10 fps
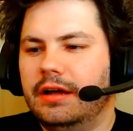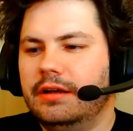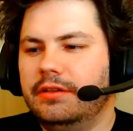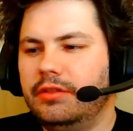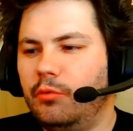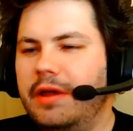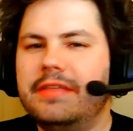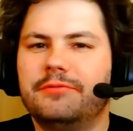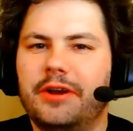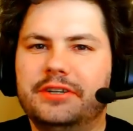The way that
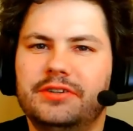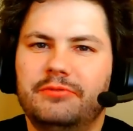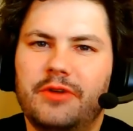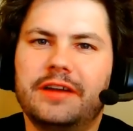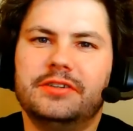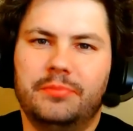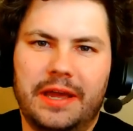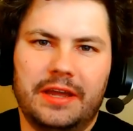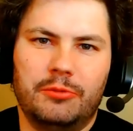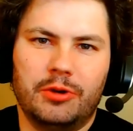fractional
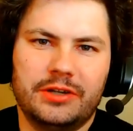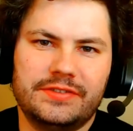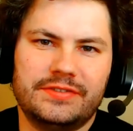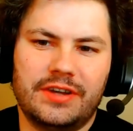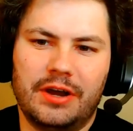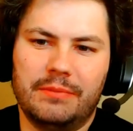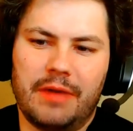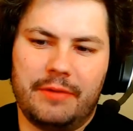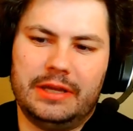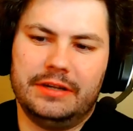banking works, I
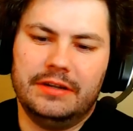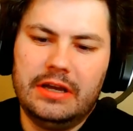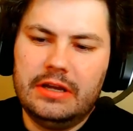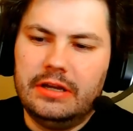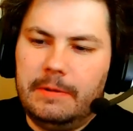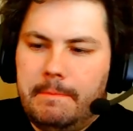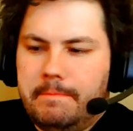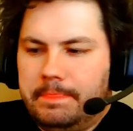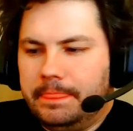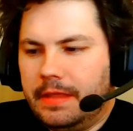mean,
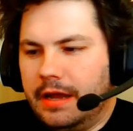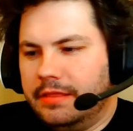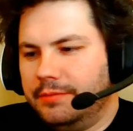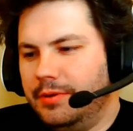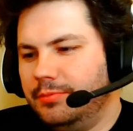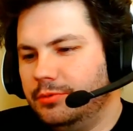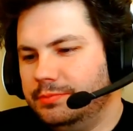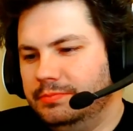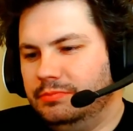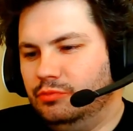I think people
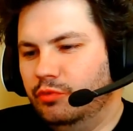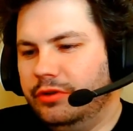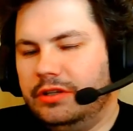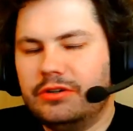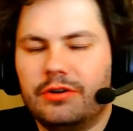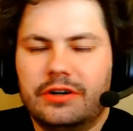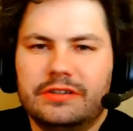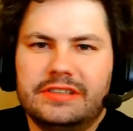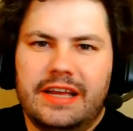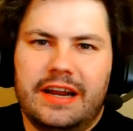really don't
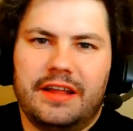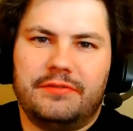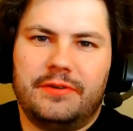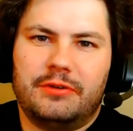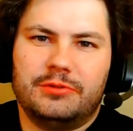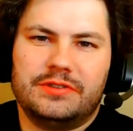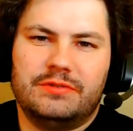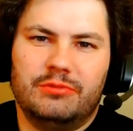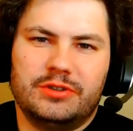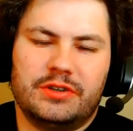understand how the Federal
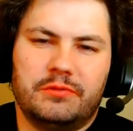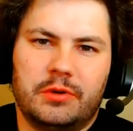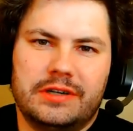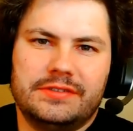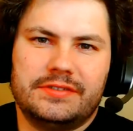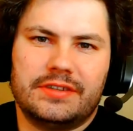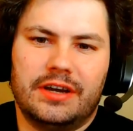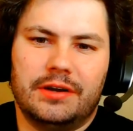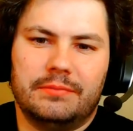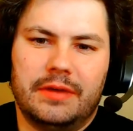Reserve works,
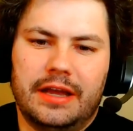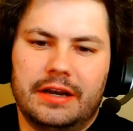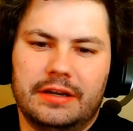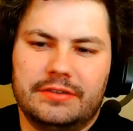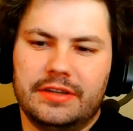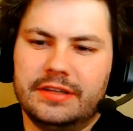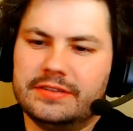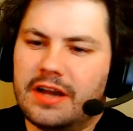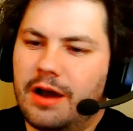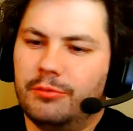and it's
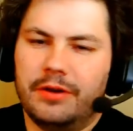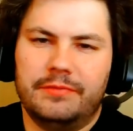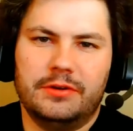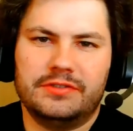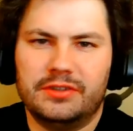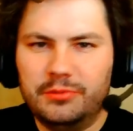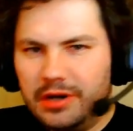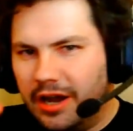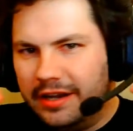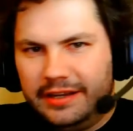not one of those
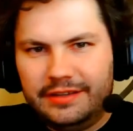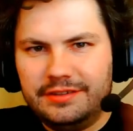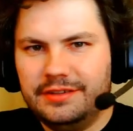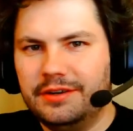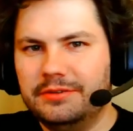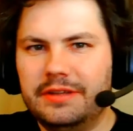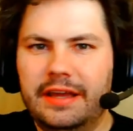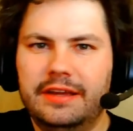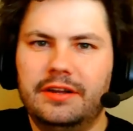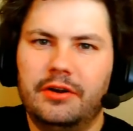Illuminati, like
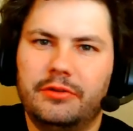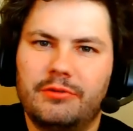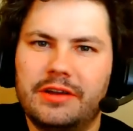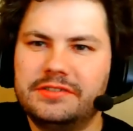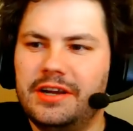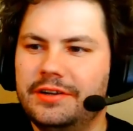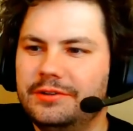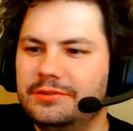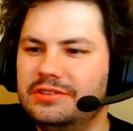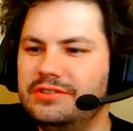the
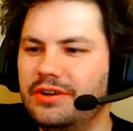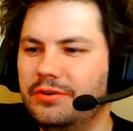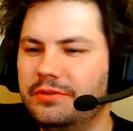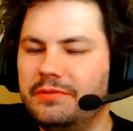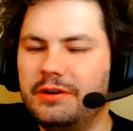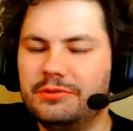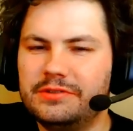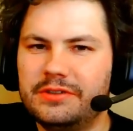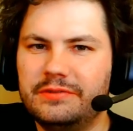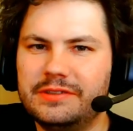Rothschilds own the Federal
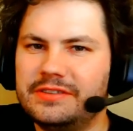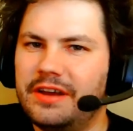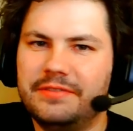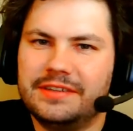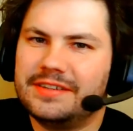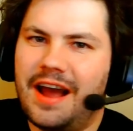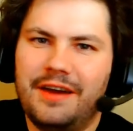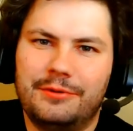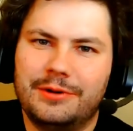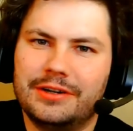Reserve and stuff. That's not how it
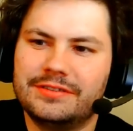works.